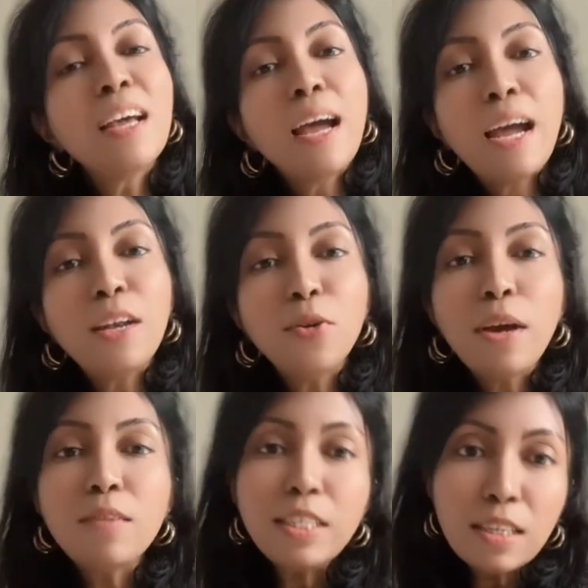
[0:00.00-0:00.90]
and you
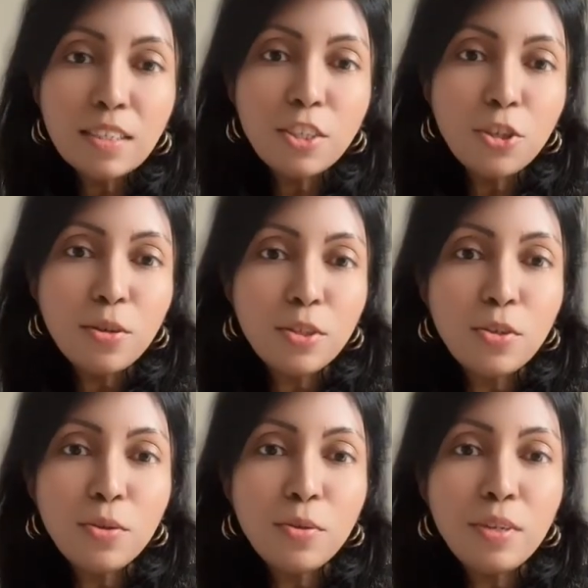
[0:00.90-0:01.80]
have 6 short
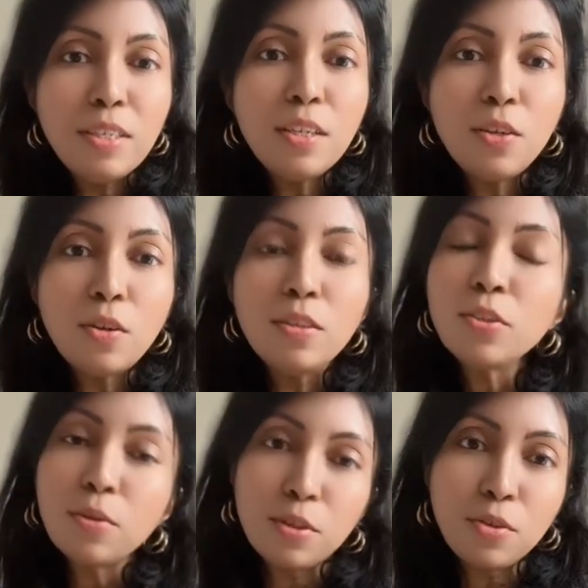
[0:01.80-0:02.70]
stories in your
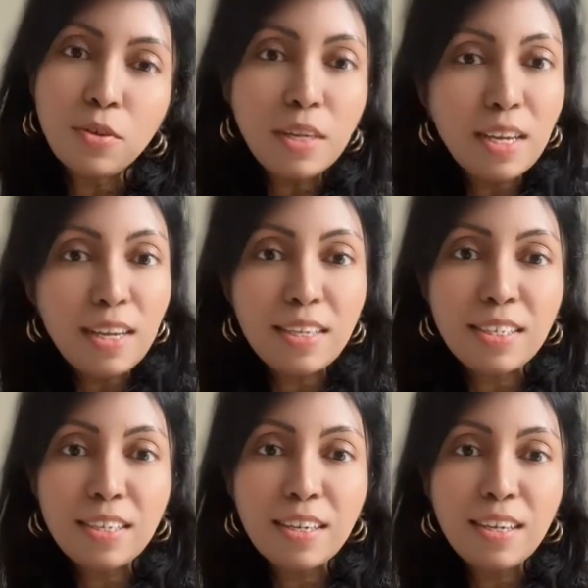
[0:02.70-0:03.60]
short story
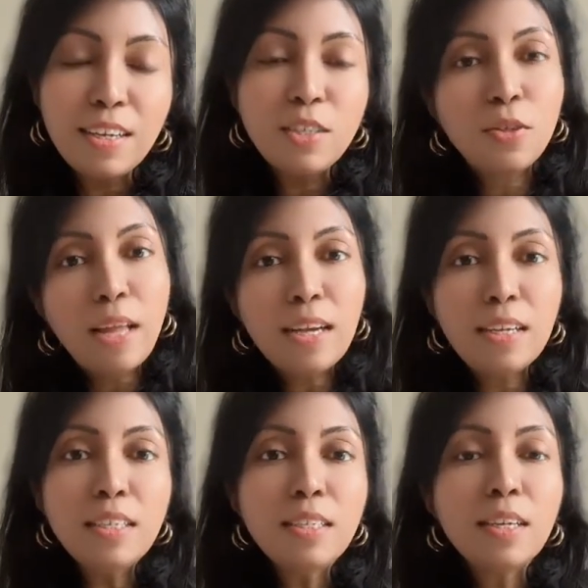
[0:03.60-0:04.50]
collection. So that
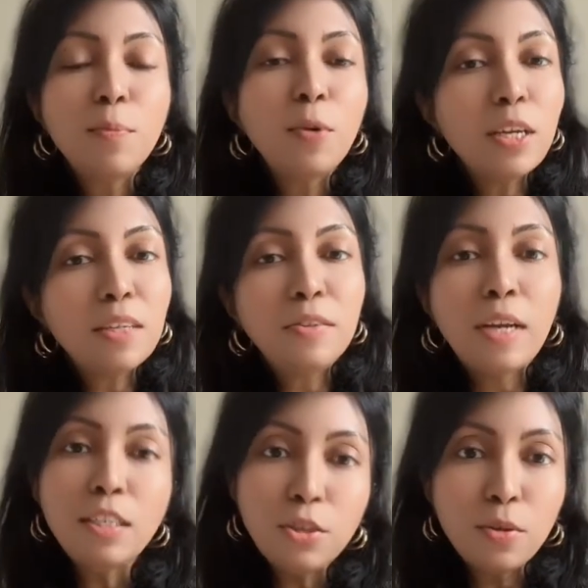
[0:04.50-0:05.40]
is poetry
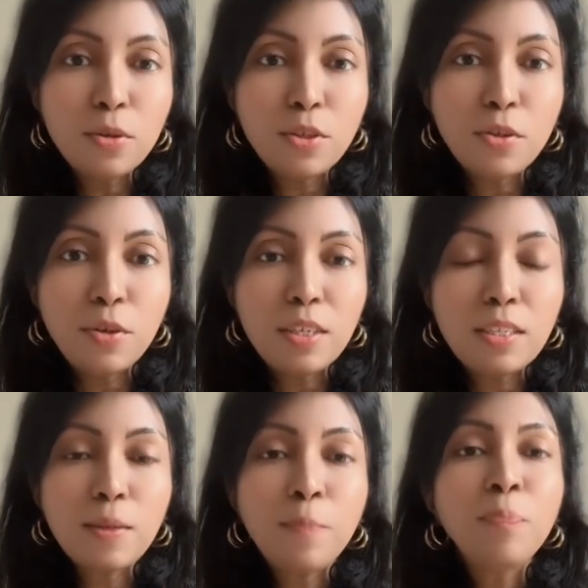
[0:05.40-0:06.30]
and short
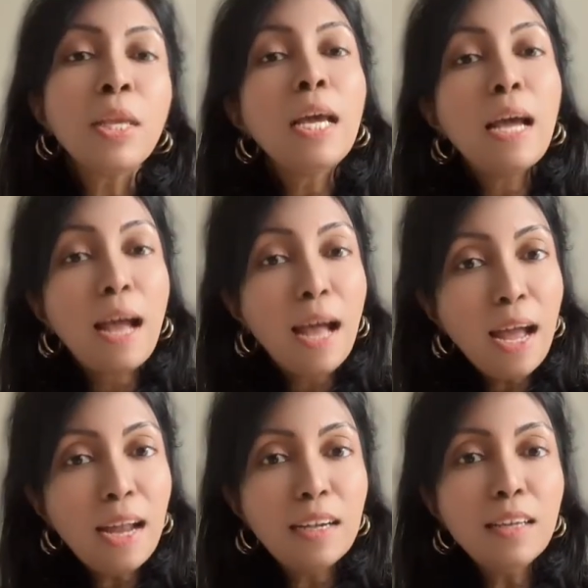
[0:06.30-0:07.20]
stories.
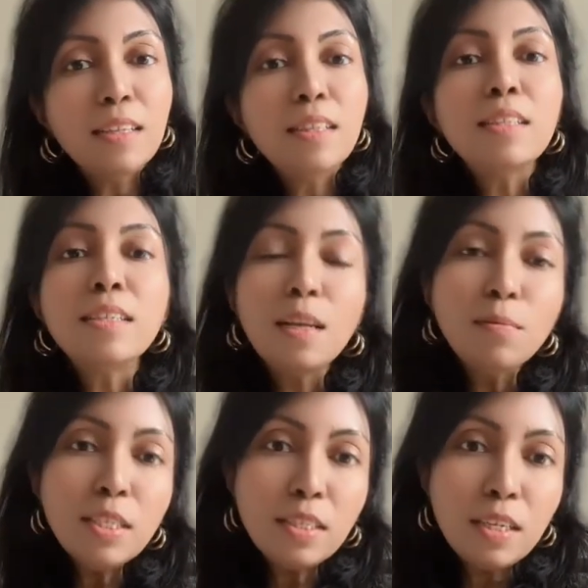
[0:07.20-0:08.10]
And the
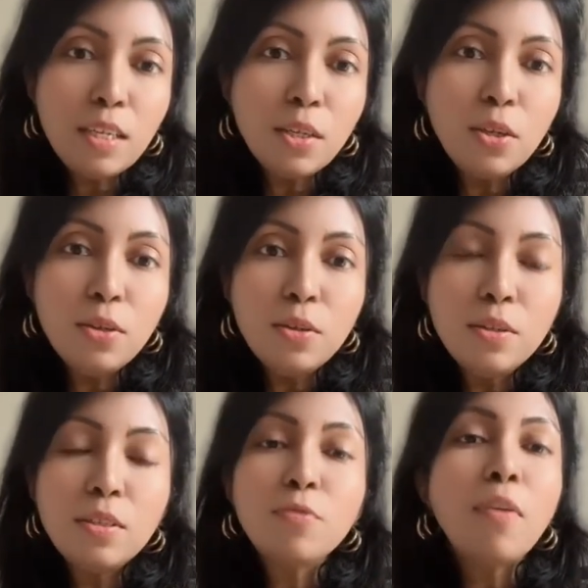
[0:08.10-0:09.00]
syllabus
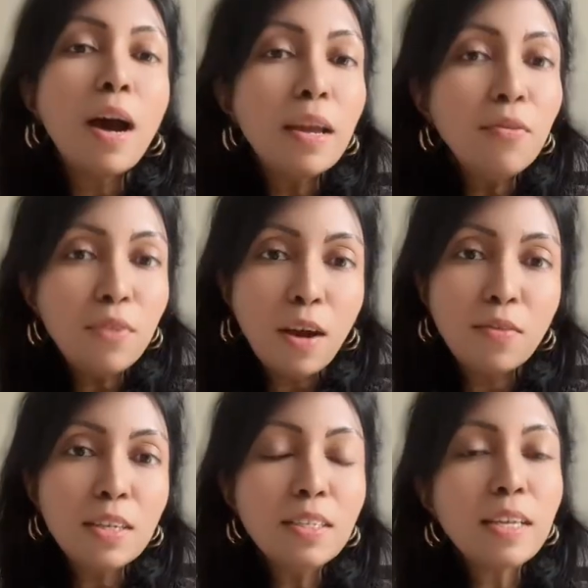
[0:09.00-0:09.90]
includes 5
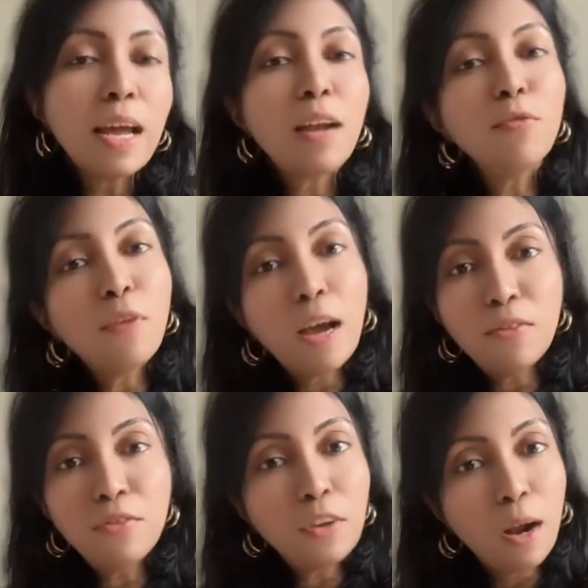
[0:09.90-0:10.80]
novels and
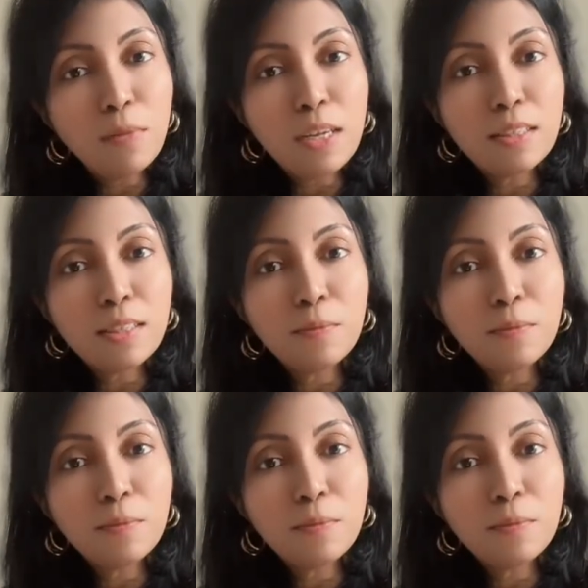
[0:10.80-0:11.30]
5 dramas.